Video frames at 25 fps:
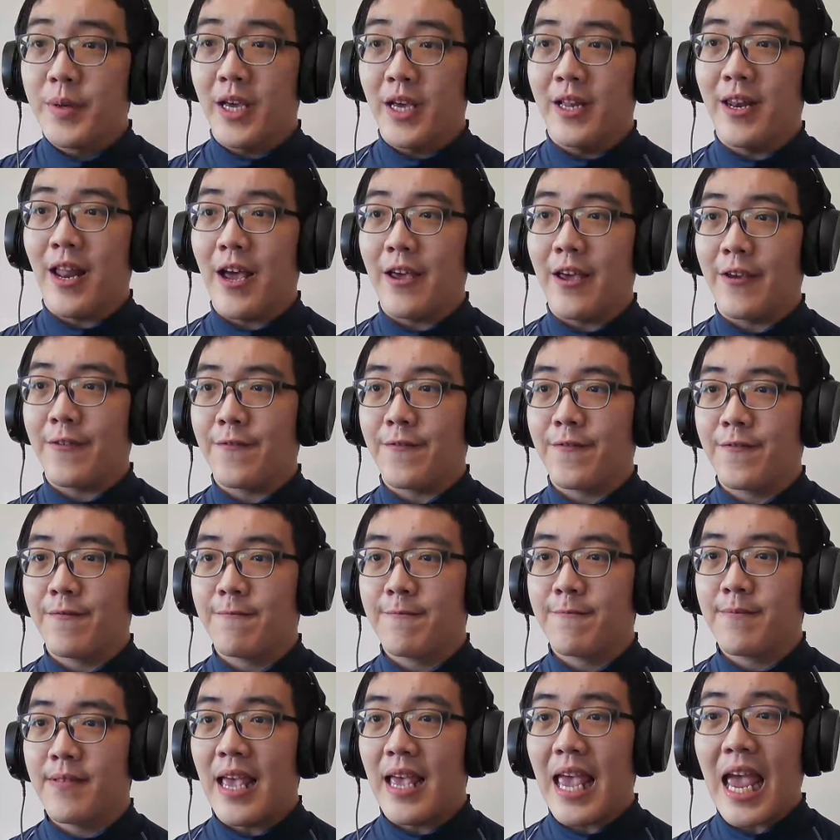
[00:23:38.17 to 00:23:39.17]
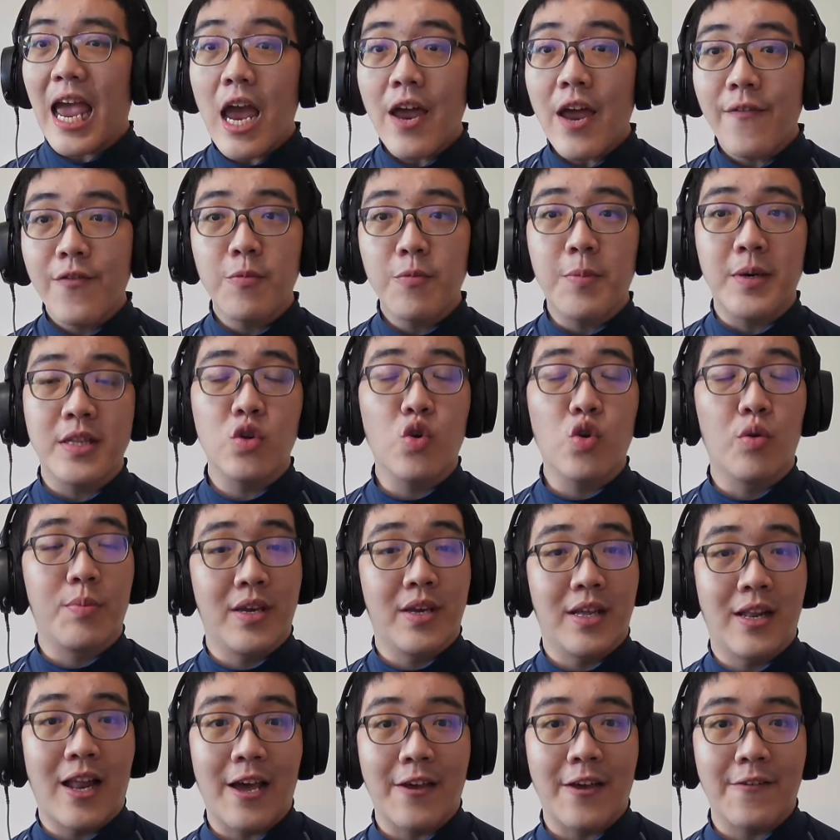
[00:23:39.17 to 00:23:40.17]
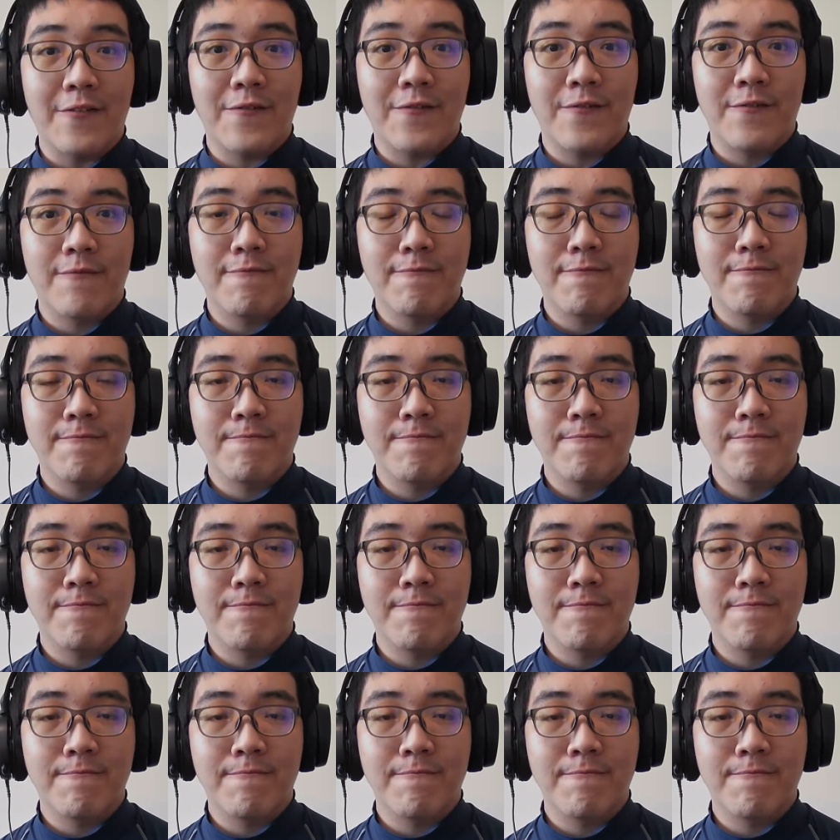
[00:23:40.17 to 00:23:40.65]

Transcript: be alive. Everybody will be alive.